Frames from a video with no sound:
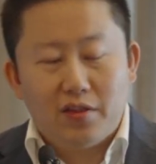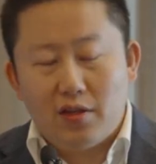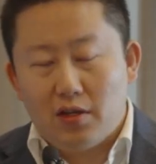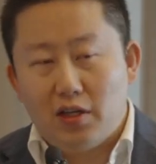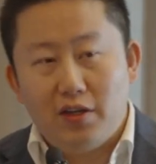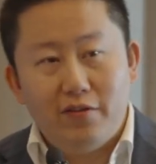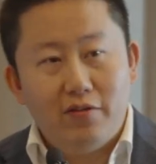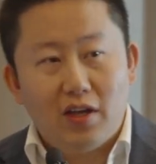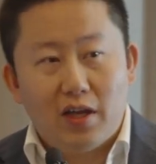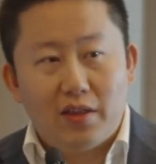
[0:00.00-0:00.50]

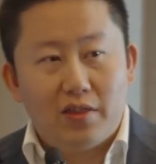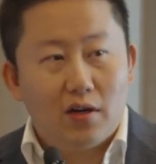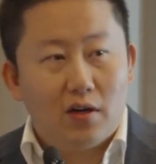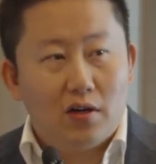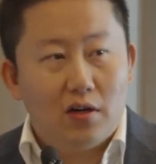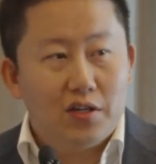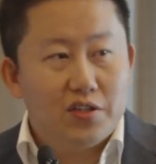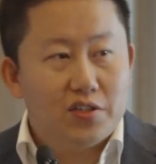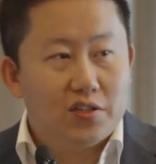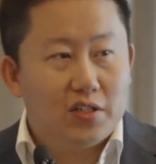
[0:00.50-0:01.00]
even at the
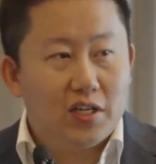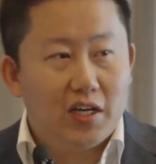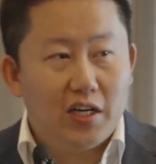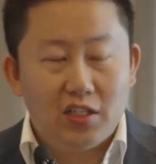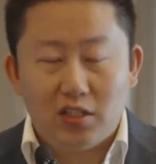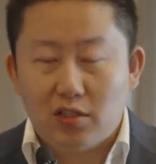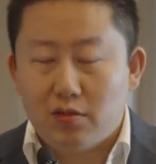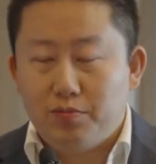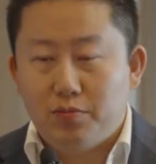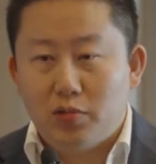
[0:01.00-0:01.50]
early
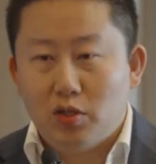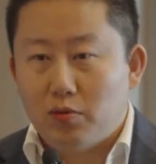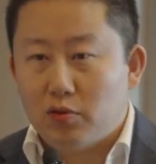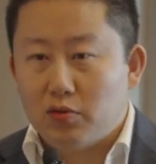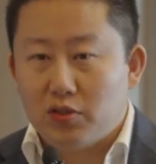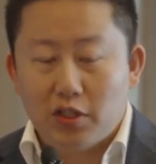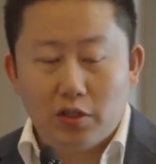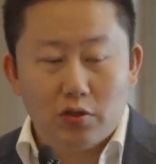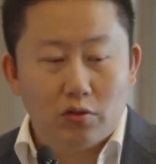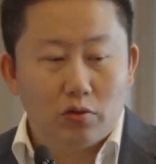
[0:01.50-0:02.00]
stage, people
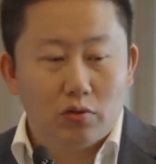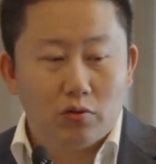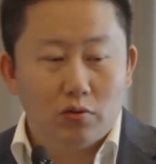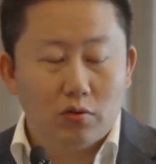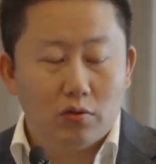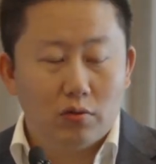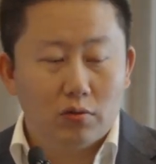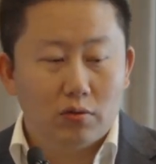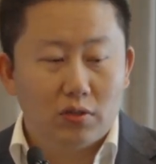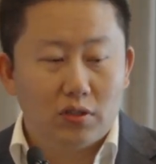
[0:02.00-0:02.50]
need
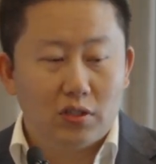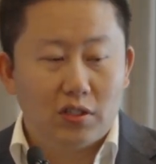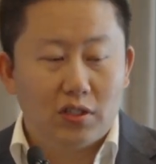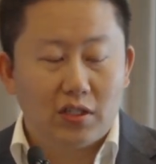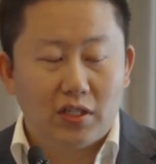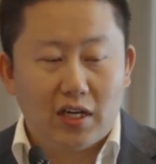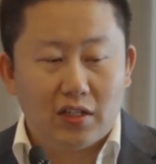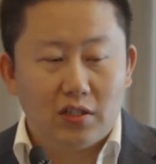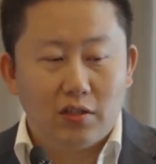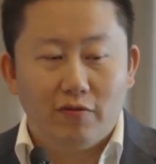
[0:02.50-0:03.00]
to
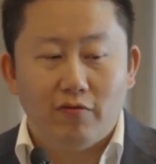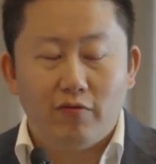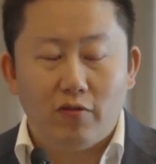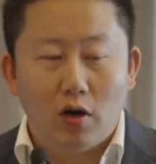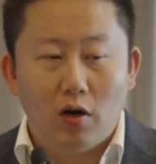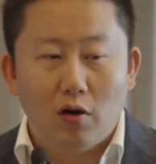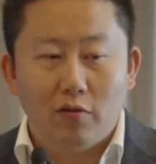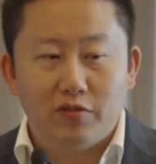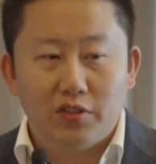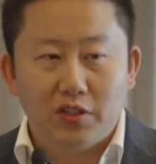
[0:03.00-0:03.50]
get
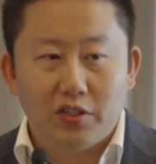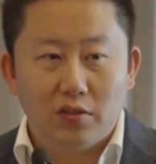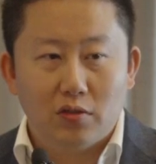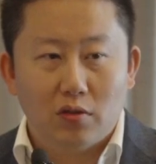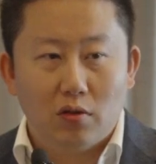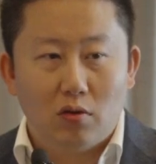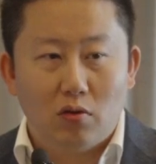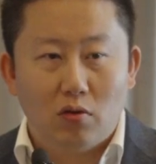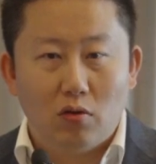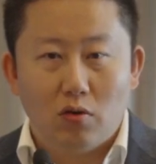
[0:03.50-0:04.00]
involved in
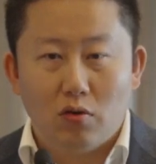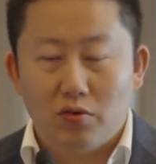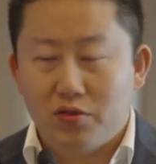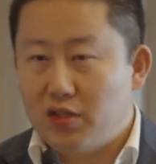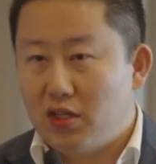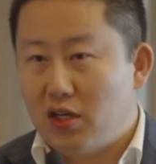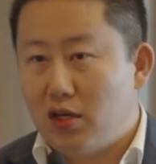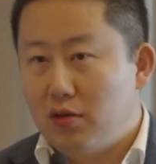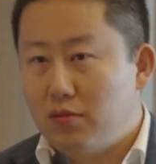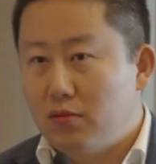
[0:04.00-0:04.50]
all
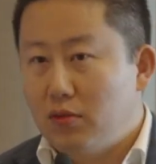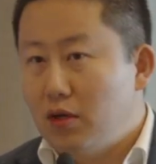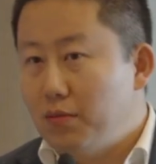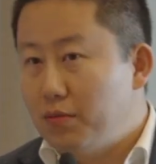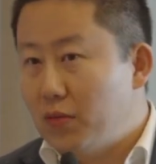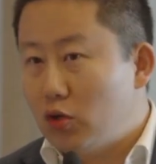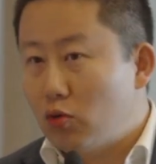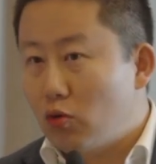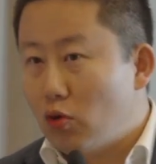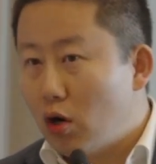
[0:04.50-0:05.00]
the
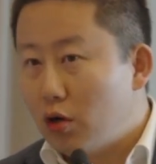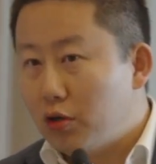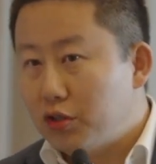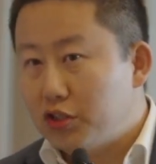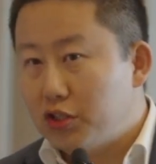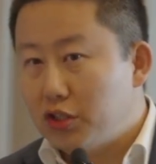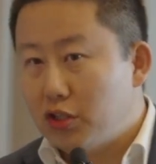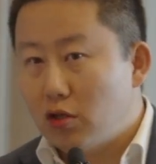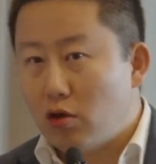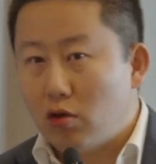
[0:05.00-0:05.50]

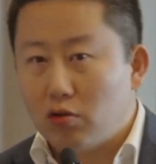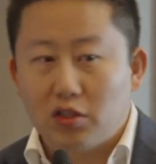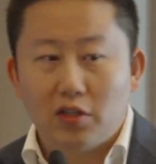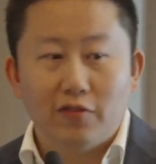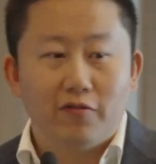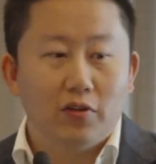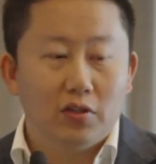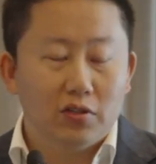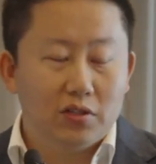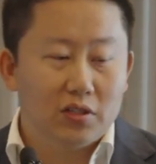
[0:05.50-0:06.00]
mineralogy or
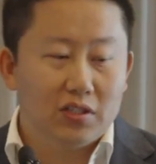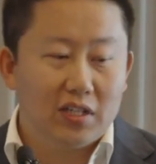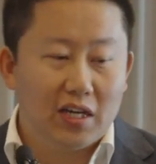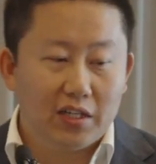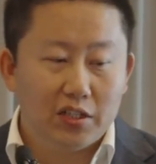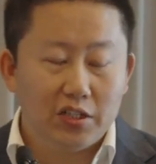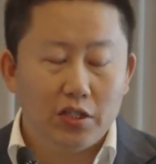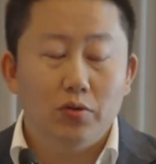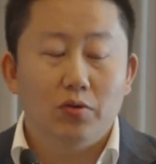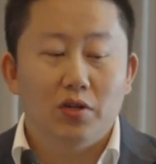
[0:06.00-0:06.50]
different
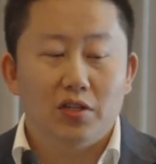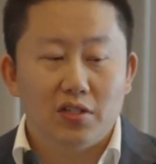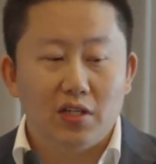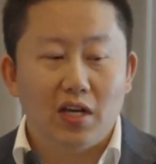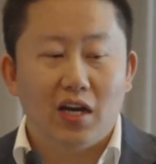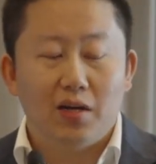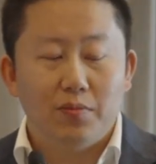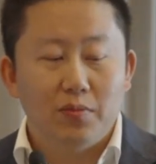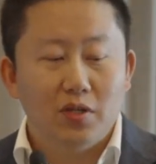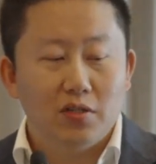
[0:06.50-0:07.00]
deleterious
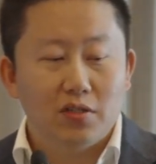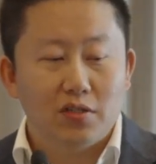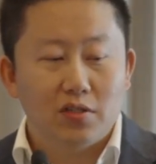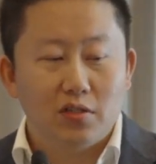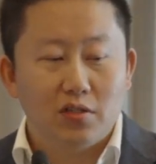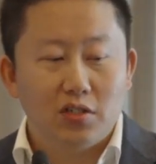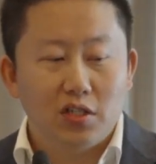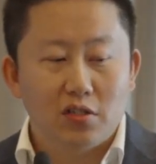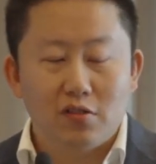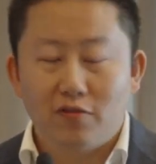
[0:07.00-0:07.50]

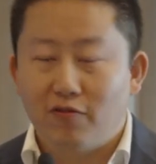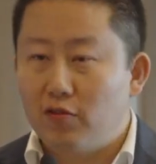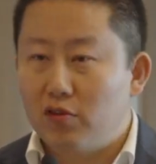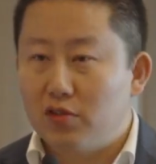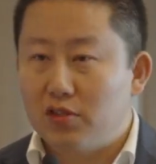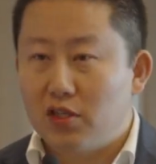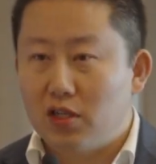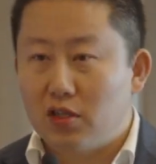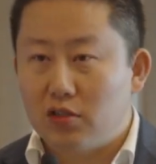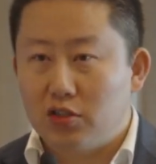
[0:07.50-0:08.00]
elements just for
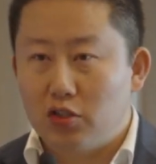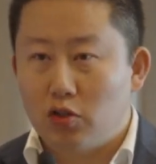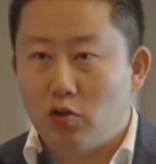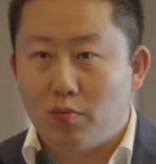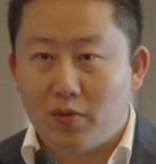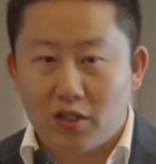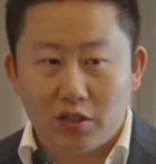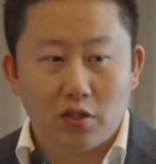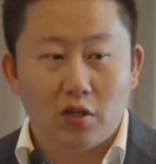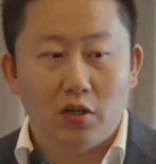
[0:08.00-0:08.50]
the
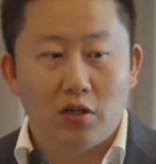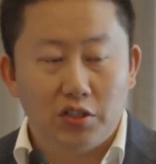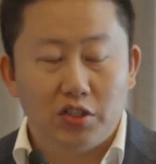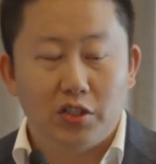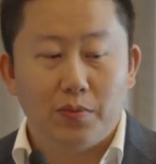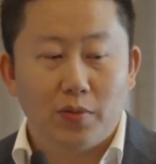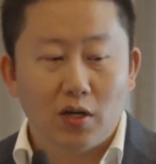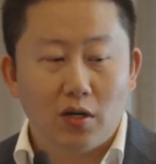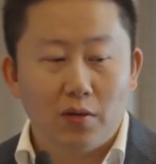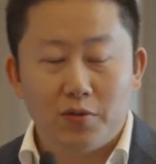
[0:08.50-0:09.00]

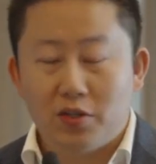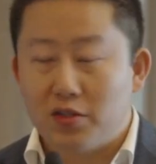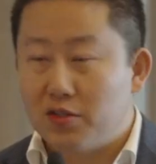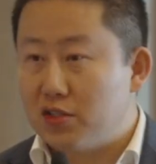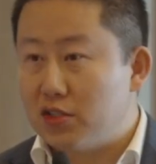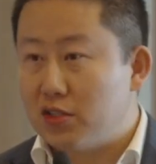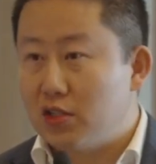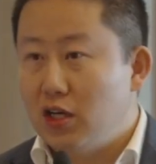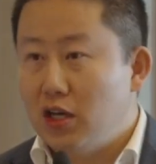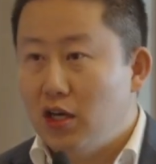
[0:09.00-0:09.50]
geometallurgy
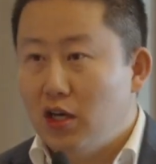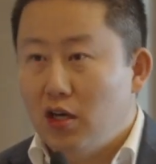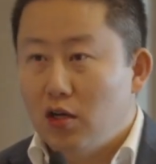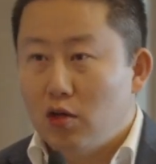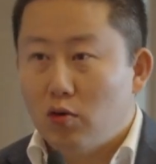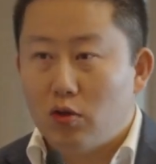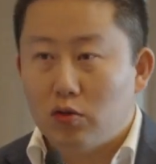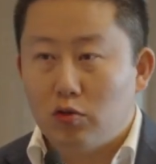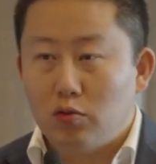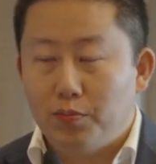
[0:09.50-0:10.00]
purpose.
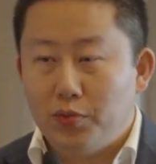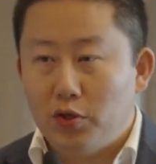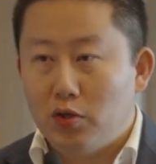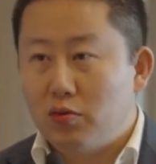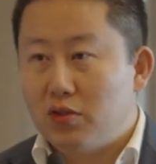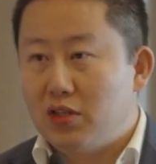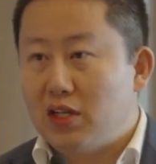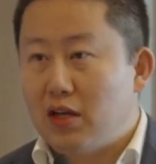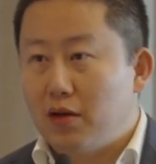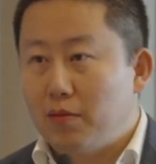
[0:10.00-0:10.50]
You want to
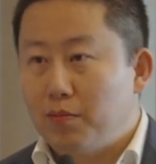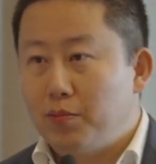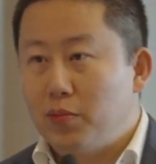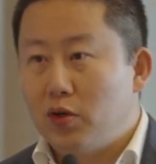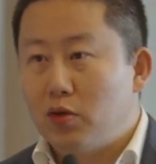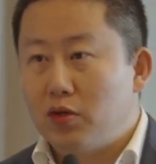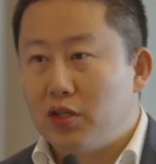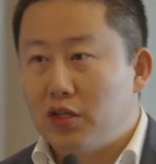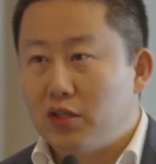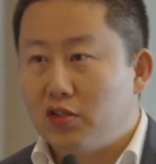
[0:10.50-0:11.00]

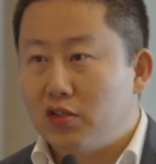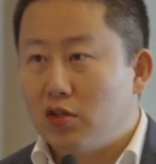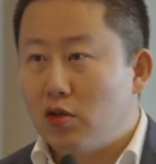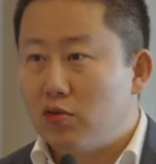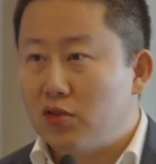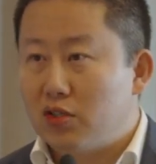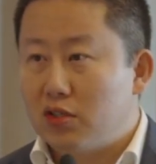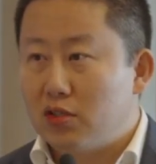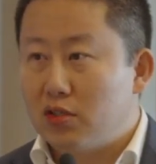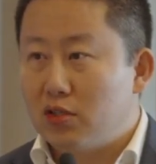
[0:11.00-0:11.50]
build in
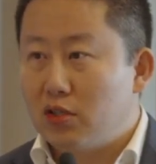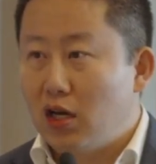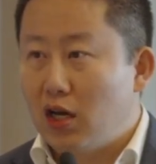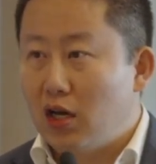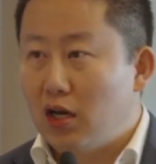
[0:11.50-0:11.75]
those